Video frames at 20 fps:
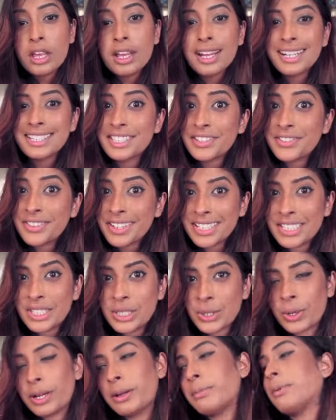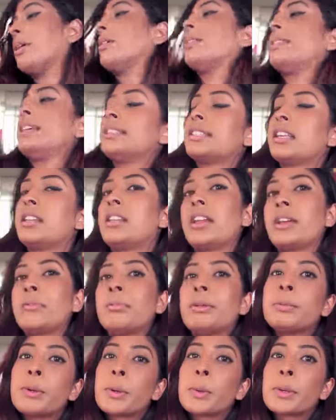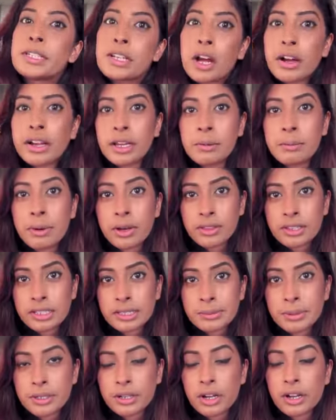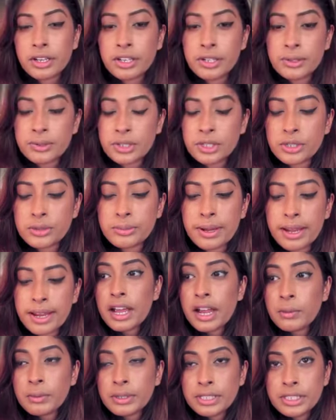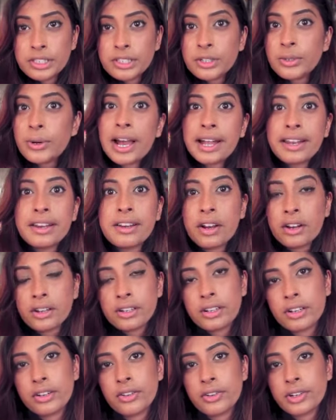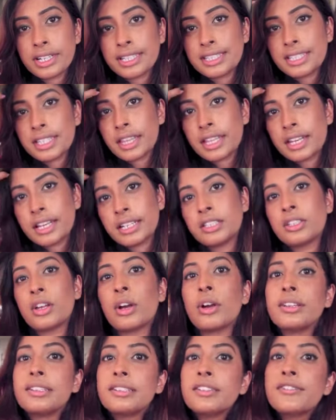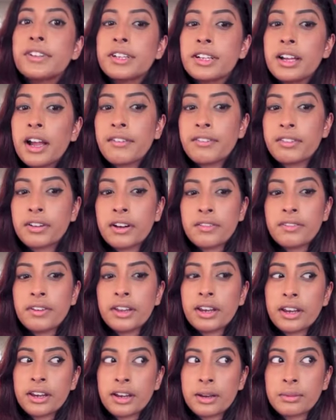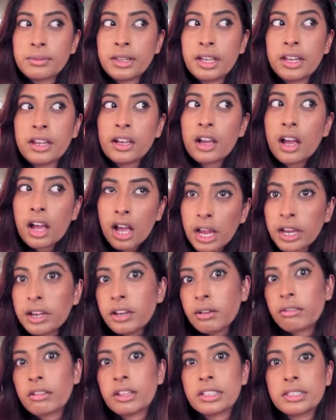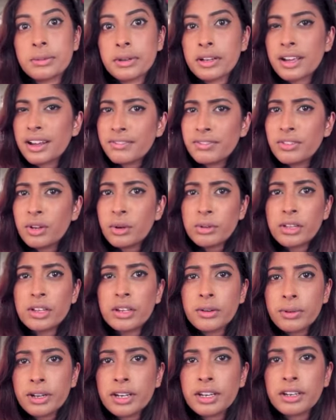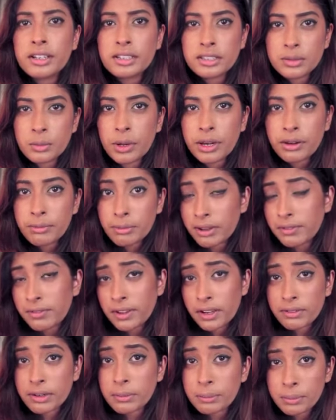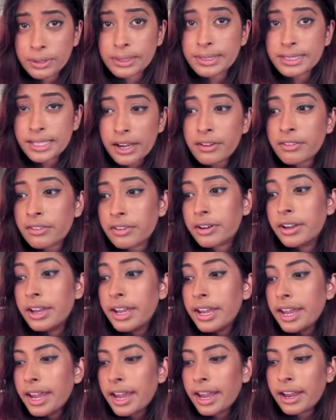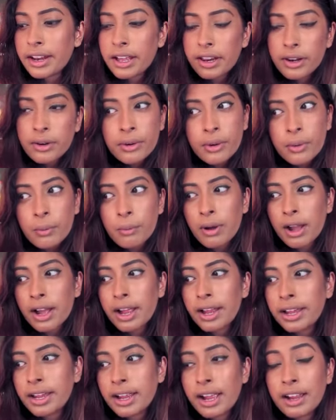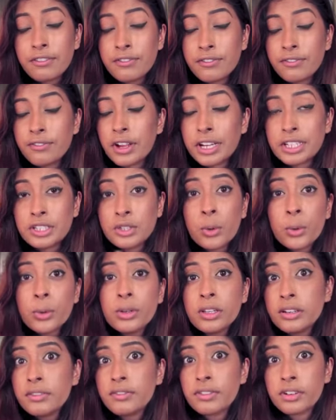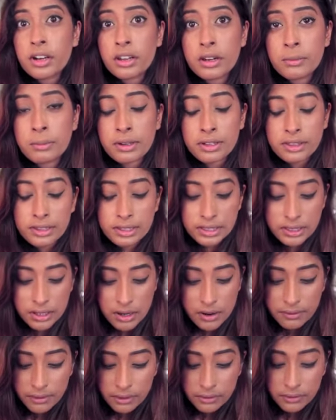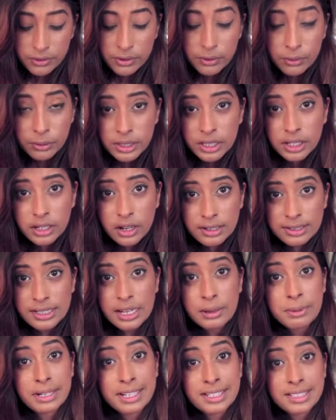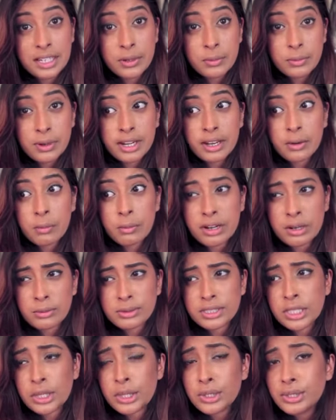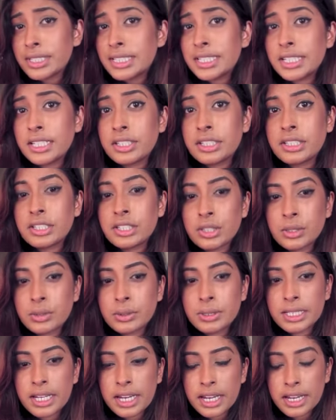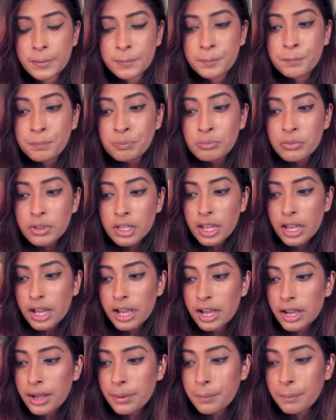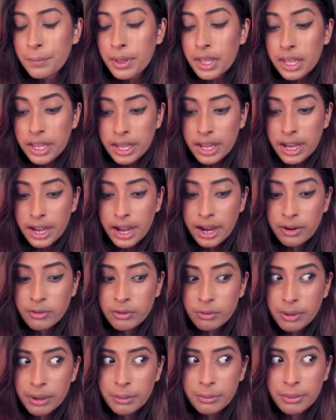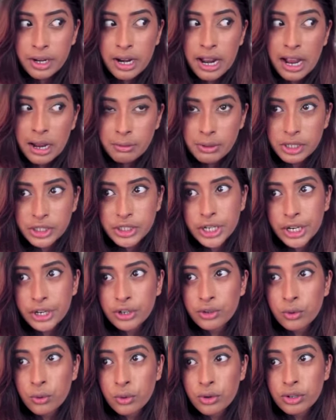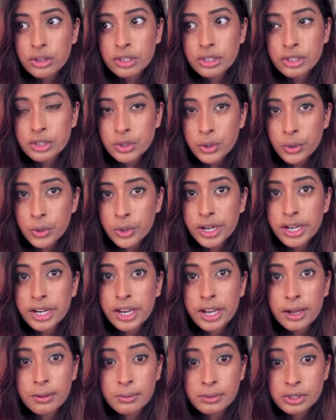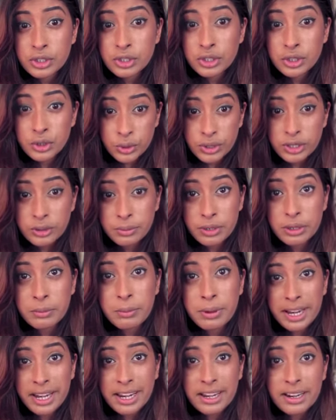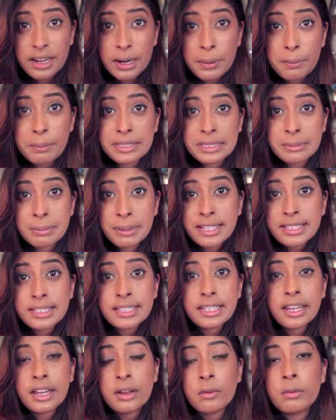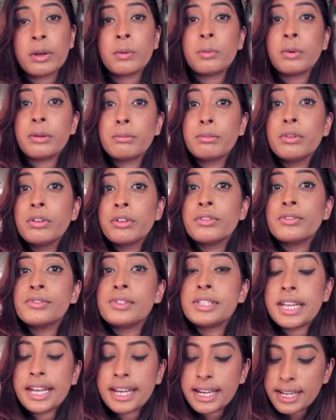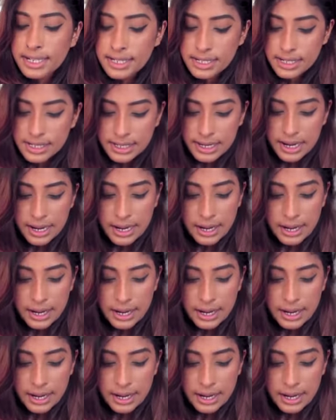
There's a funny story about this. A lot of people were talking about this book on YouTube, and I went to go add it on Goodreads, and then I saw a different cover of it, and I'm like, I know this book. I've totally read it. It's one of my favorite books ever. And I don't know why I totally forgot about this novel for a really long time because I read it when I was 13 years old, and I remembered how much I adored the story and how much I adored the book, but I ended up misplacing it when we moved, and